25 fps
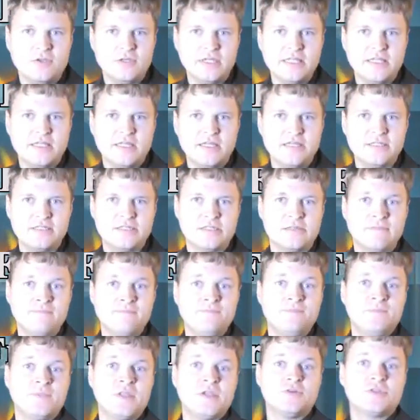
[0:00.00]
Look at this.
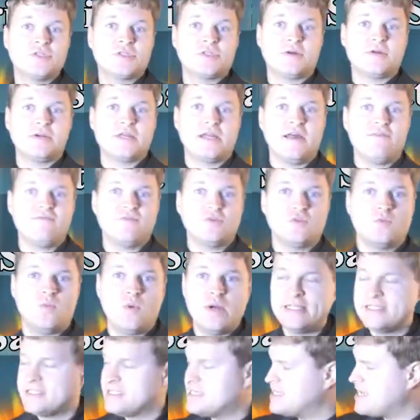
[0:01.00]
Starting off with
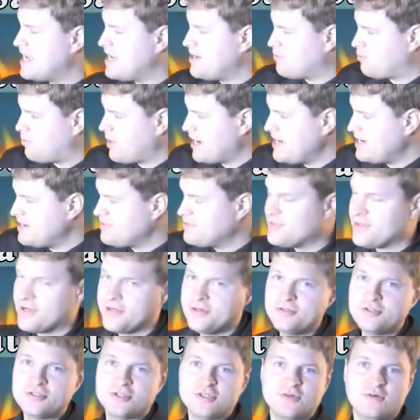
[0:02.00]
Wednesday, rain and
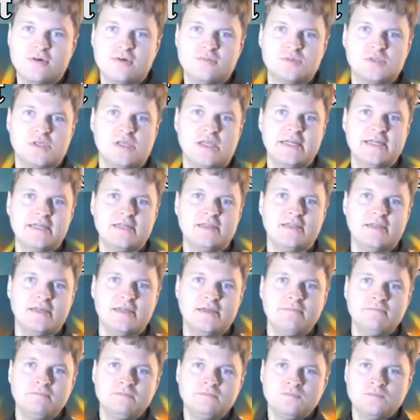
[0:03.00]
thunderstorms
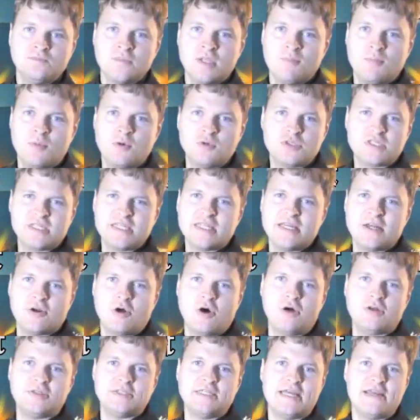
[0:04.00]
likely. Mostly an
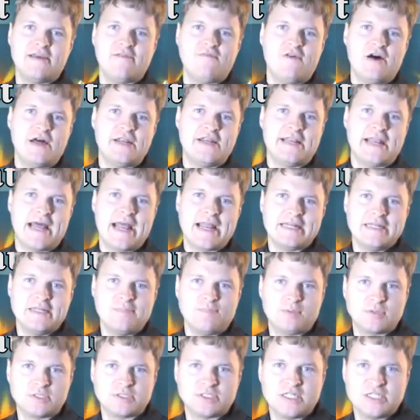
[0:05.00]
all-day event,
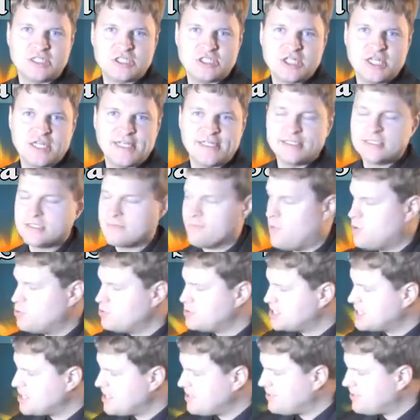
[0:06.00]
90% chance. Most